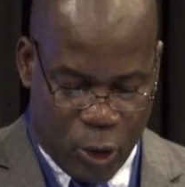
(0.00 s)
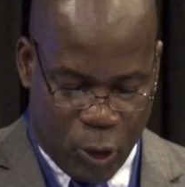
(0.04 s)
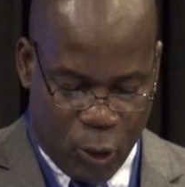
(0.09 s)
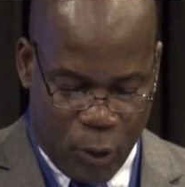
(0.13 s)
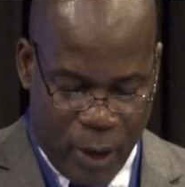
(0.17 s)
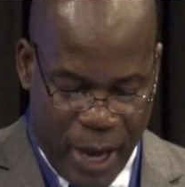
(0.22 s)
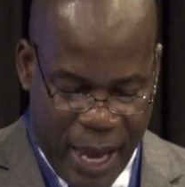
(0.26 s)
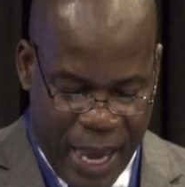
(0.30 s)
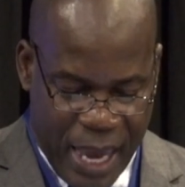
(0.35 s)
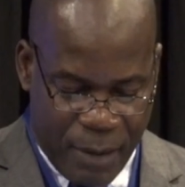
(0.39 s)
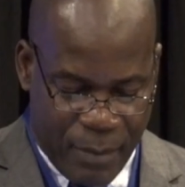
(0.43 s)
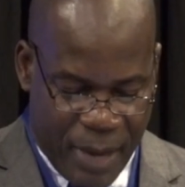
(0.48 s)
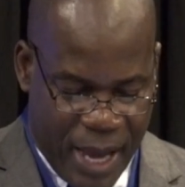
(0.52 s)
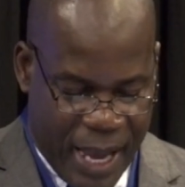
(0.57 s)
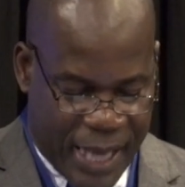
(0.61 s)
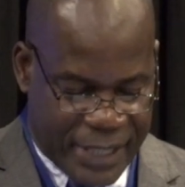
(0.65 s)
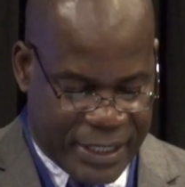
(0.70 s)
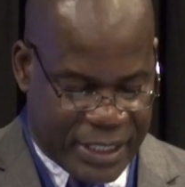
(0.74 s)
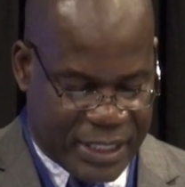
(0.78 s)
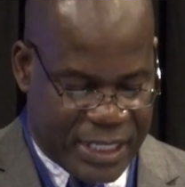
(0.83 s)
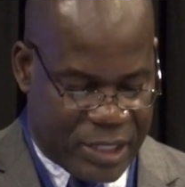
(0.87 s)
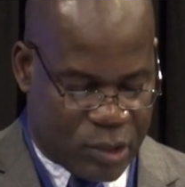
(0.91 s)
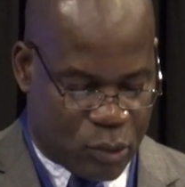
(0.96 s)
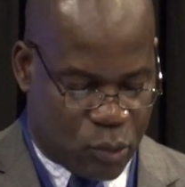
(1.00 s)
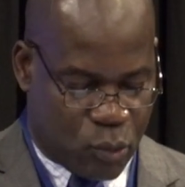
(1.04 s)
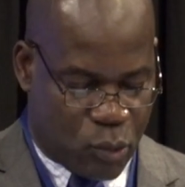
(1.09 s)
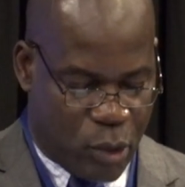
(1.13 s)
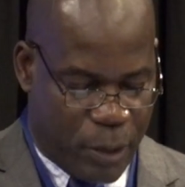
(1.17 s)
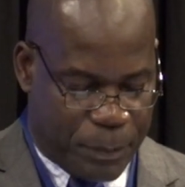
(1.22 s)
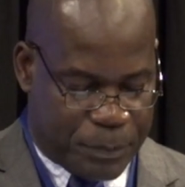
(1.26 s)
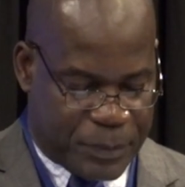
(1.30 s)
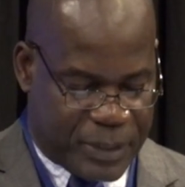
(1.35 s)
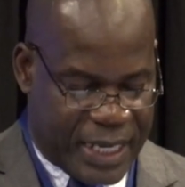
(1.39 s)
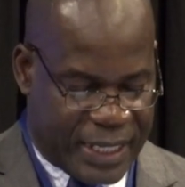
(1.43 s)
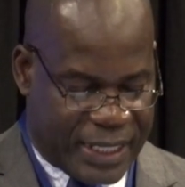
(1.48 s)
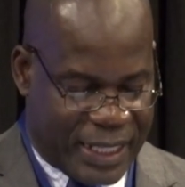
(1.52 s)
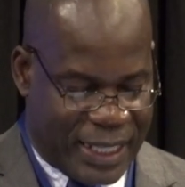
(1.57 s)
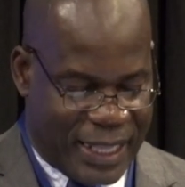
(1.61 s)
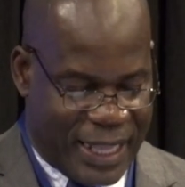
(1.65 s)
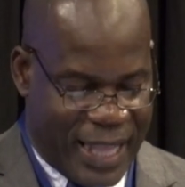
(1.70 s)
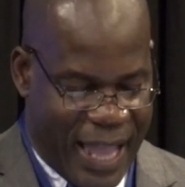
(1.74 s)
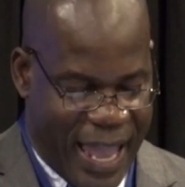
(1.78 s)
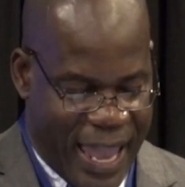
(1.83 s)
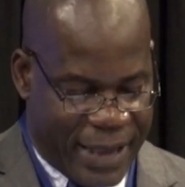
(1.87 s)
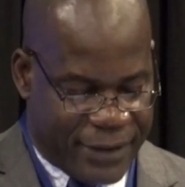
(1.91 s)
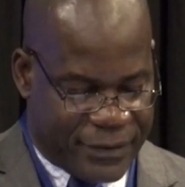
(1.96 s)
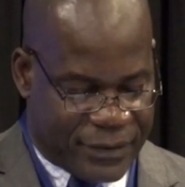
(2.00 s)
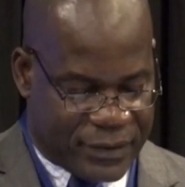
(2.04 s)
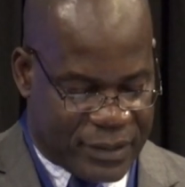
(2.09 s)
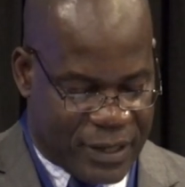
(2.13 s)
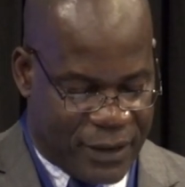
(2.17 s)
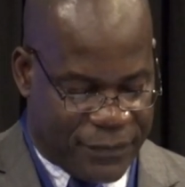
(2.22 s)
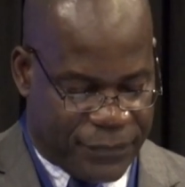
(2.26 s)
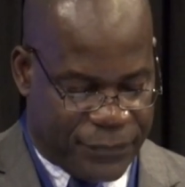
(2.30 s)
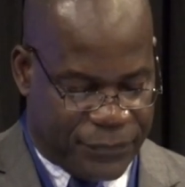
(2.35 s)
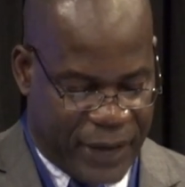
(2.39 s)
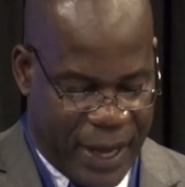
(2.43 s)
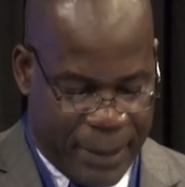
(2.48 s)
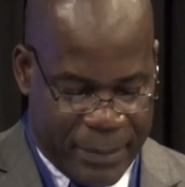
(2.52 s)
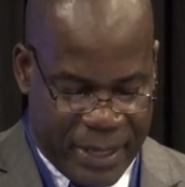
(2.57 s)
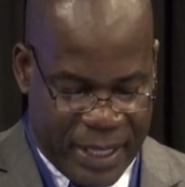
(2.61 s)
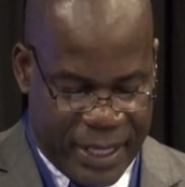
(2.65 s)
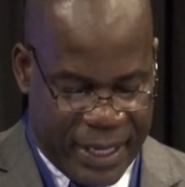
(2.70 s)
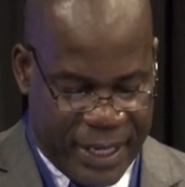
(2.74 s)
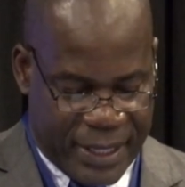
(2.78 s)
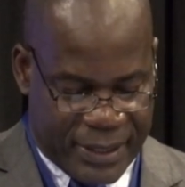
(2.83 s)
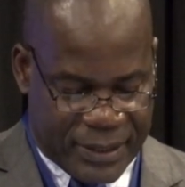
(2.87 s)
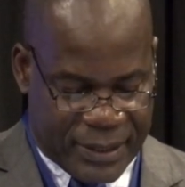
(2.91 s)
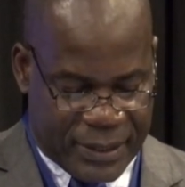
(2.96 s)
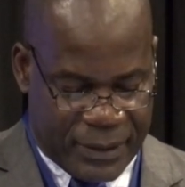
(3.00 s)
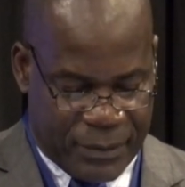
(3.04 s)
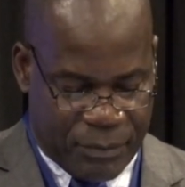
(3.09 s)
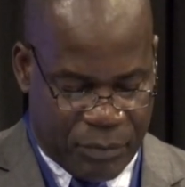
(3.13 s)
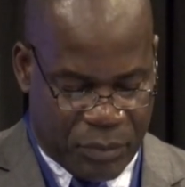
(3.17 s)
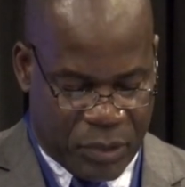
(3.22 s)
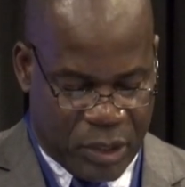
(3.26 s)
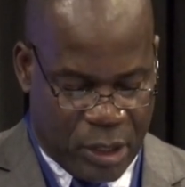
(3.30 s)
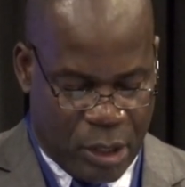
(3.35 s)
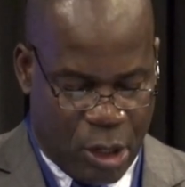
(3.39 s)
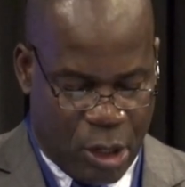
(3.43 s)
crime has disrupted lives of families,